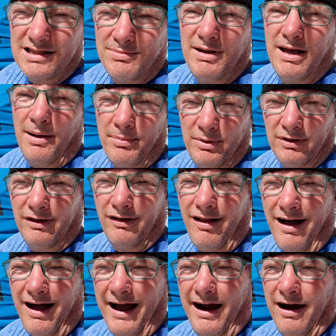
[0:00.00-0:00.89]
to be up a little
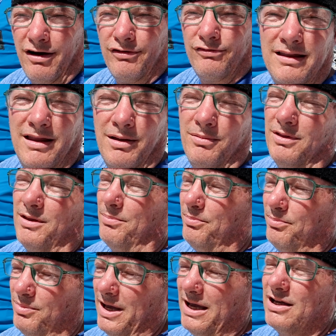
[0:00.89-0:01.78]
higher. The
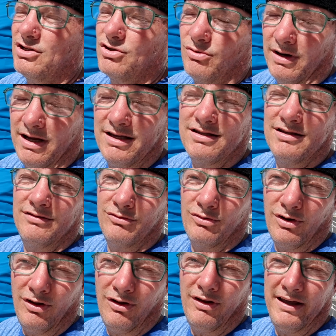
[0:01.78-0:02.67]
biggest reason
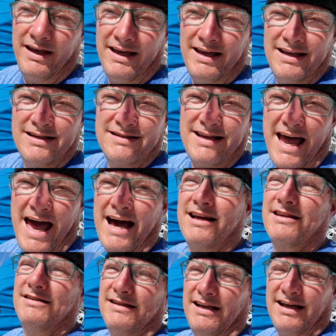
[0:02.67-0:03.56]
really is
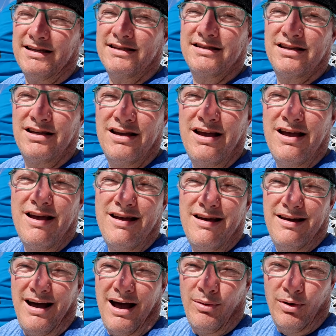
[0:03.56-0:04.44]
access.
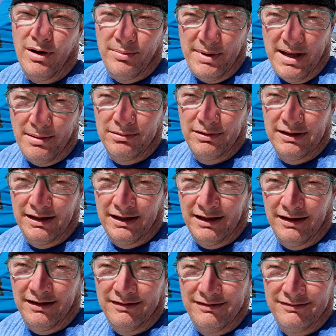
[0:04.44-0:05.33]
I want to be able
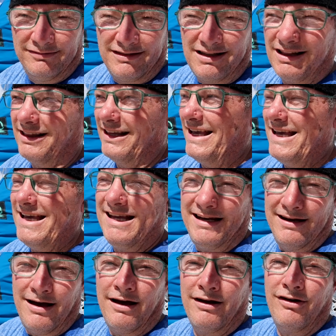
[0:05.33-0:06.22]
to
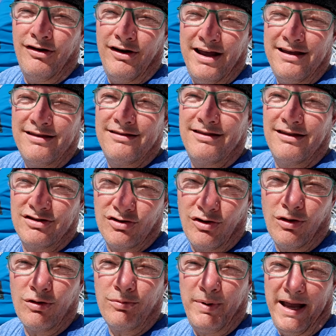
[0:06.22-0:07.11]
clean underneath the
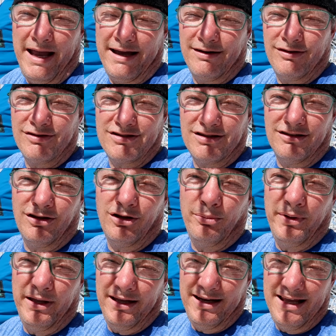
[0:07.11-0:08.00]
solar panels a
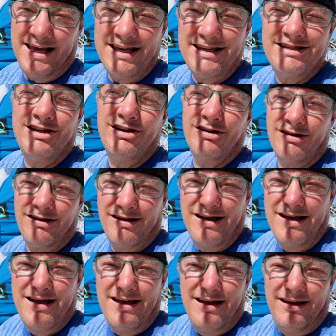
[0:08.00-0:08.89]
little bit easier
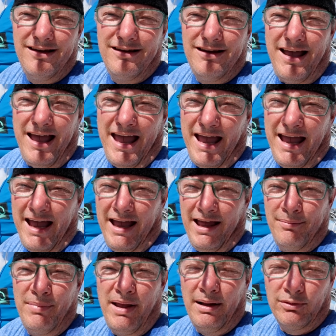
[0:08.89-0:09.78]

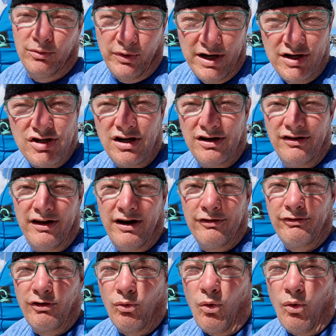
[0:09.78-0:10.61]
and be able to reach under there for